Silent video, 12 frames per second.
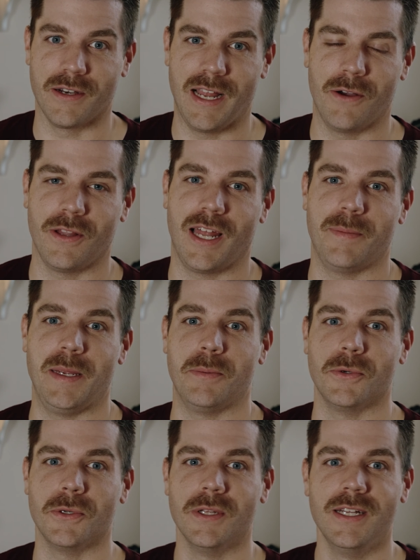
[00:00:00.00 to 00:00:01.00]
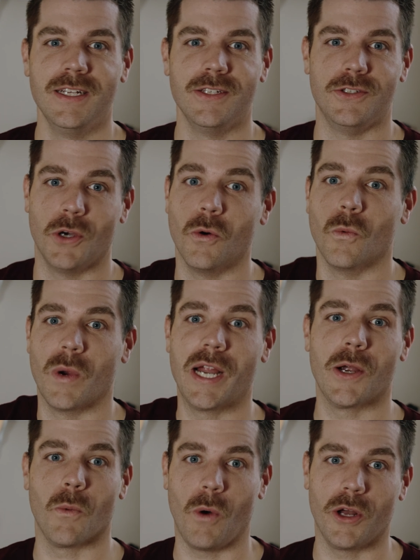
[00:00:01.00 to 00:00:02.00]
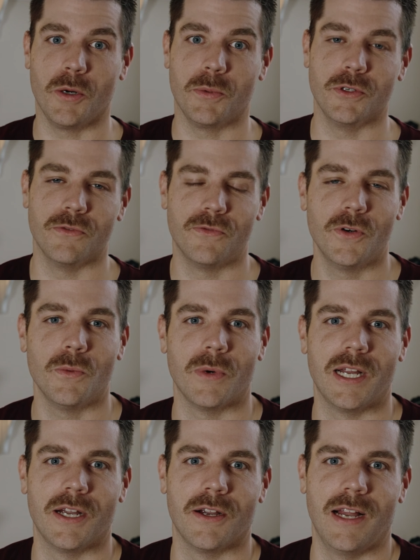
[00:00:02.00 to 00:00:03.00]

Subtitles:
Now, a lot of people don't wear waterproof footwear,